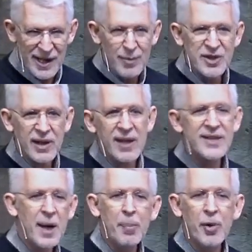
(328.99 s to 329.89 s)
He was a
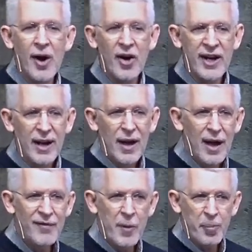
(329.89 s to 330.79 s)
contemporary
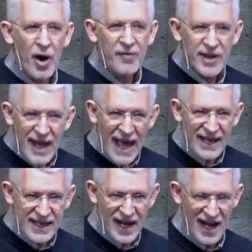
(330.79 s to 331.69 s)
of the prophet
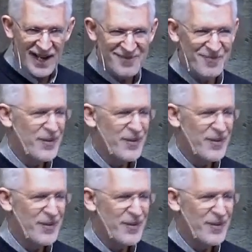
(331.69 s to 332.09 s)
Haggai.